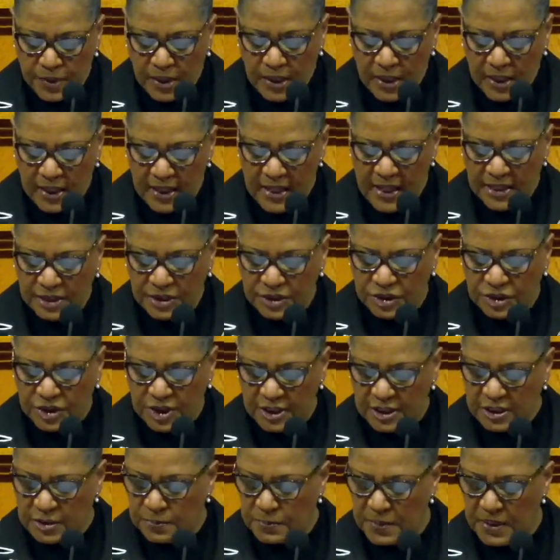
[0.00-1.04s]
He has
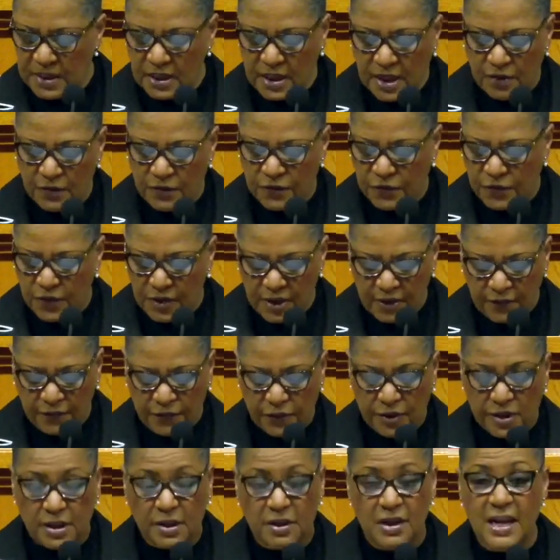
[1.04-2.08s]
just been confronted
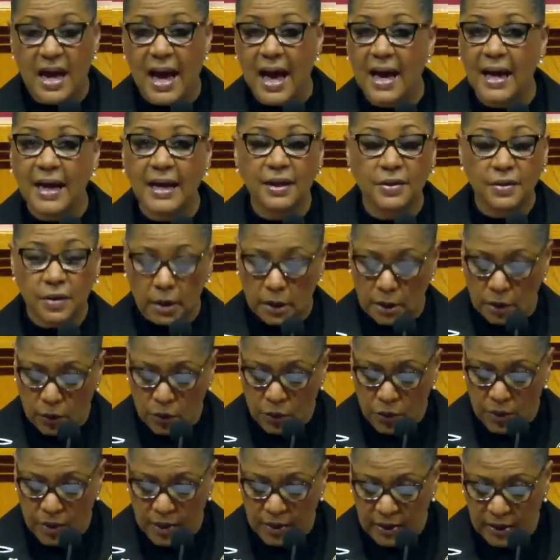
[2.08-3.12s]
for denying the
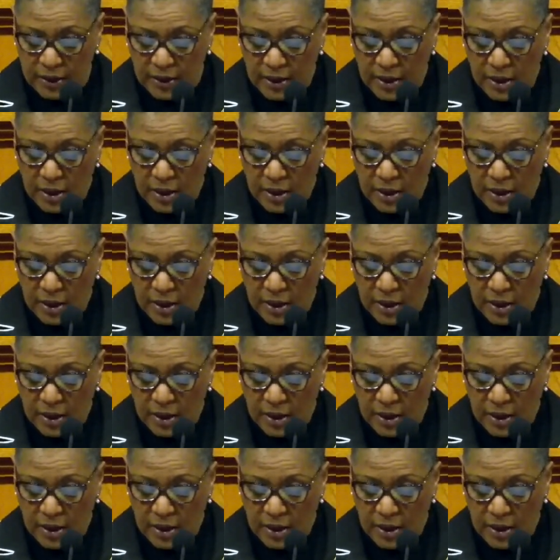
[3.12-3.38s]
Lord,